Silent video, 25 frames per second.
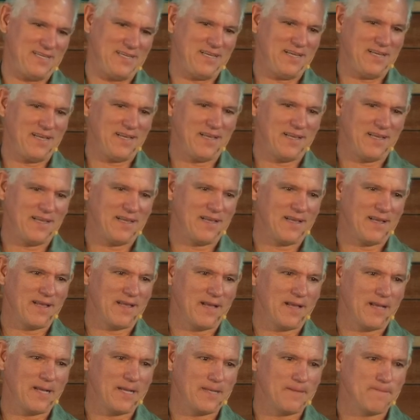
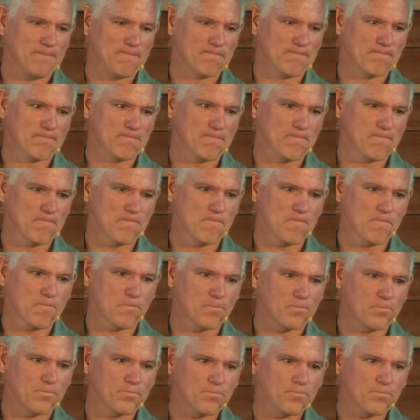Nothing is said.